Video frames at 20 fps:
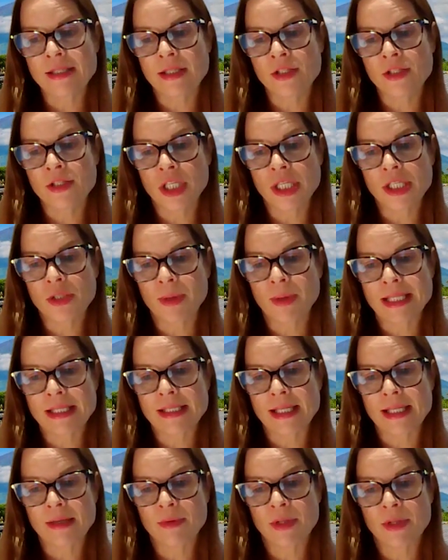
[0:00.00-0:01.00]
Indian
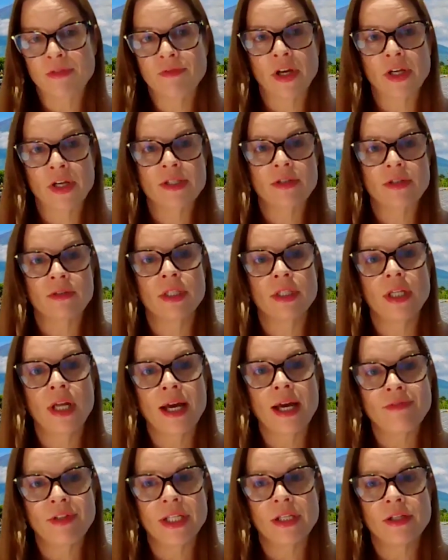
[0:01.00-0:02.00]
G20 with a focus on
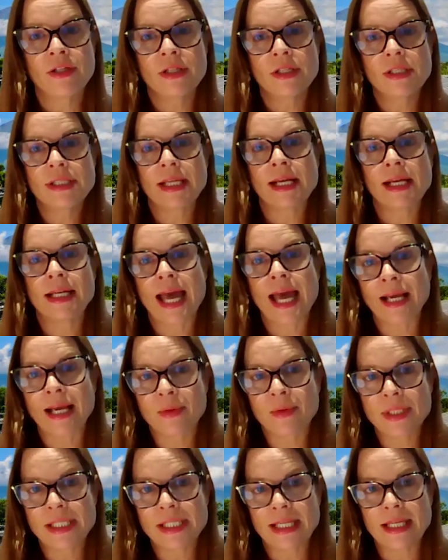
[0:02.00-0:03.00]
livelihoods and
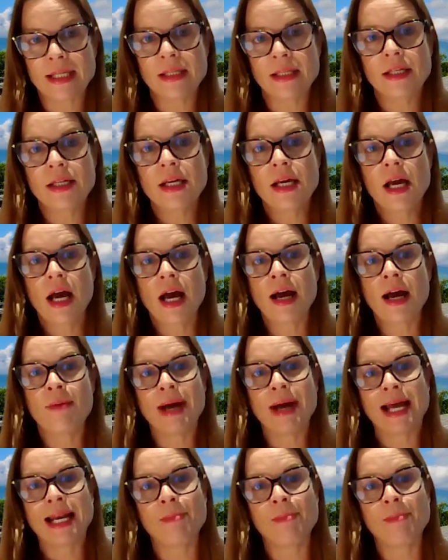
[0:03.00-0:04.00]
equity
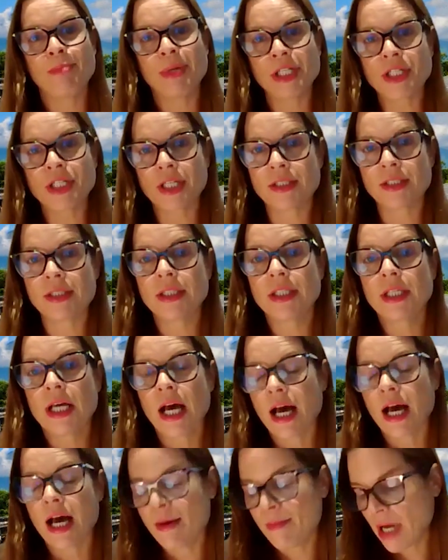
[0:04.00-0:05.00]
and ambition.
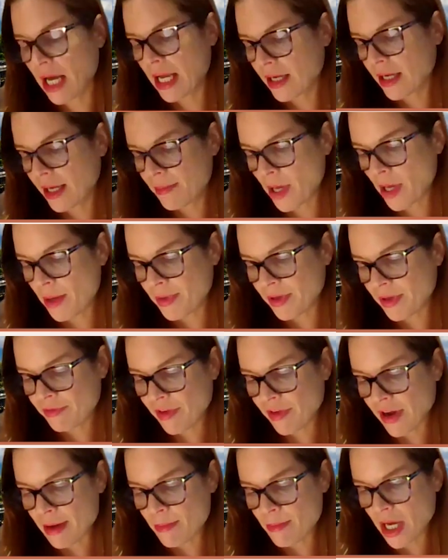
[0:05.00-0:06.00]
And I'm hoping
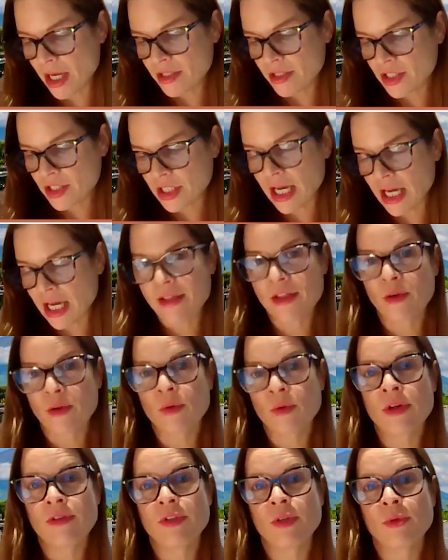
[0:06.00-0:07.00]
very much that
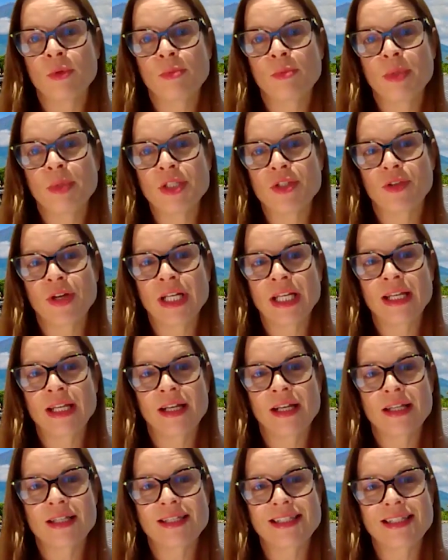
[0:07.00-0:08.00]
all of you will be joining
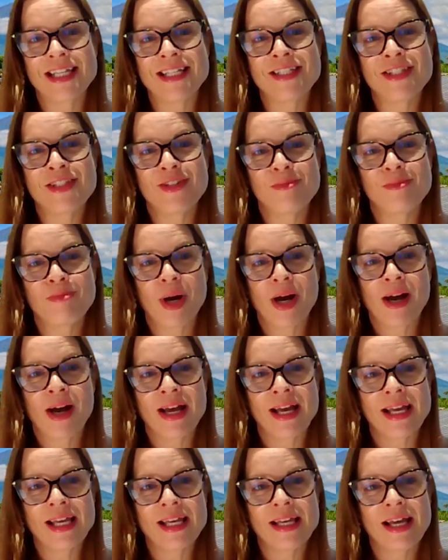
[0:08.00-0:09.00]
us in
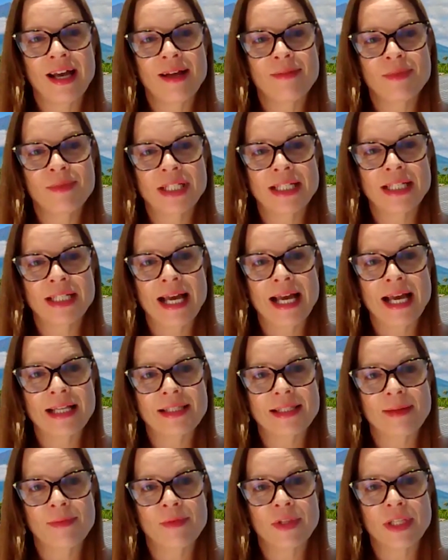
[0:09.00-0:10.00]
Dubai to
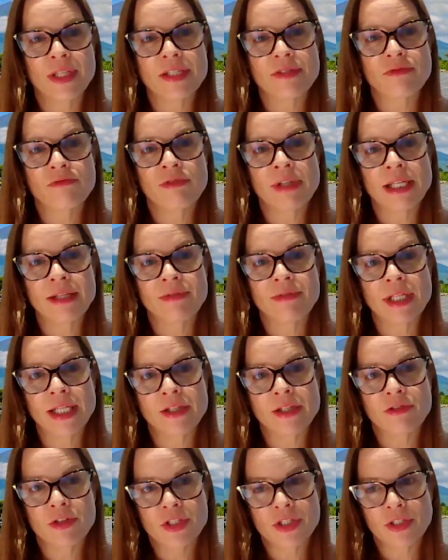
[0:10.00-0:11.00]
land some of these really,
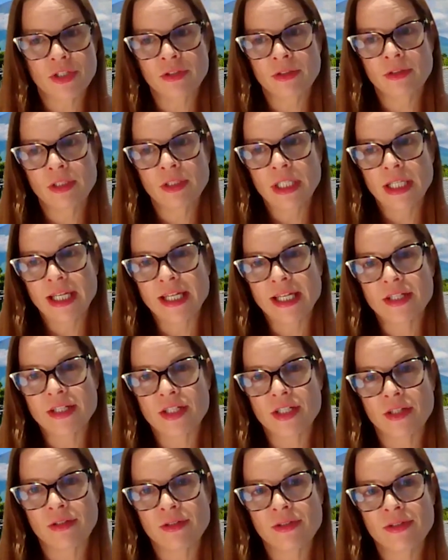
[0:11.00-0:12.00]
really crucial
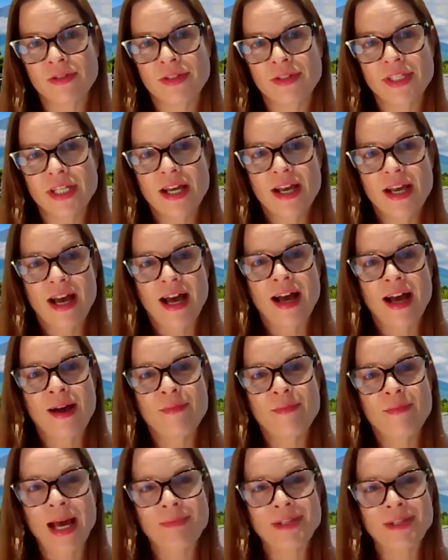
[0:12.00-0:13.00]
issues.
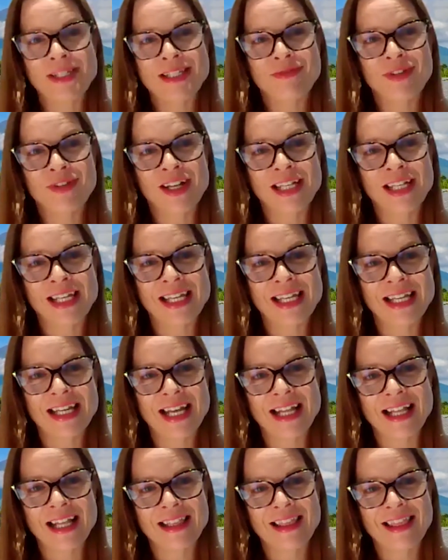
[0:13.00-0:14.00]
Happy Diwali
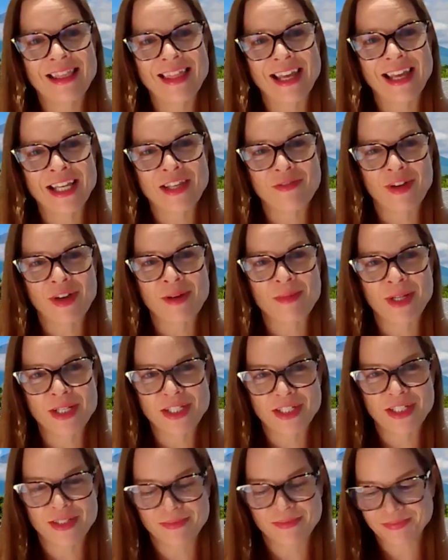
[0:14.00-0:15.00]
and thank you very
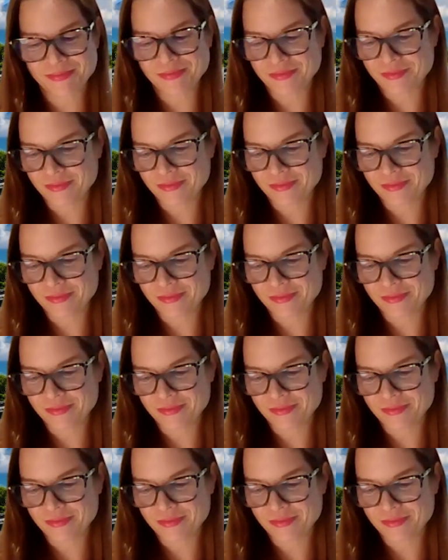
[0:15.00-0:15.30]
much.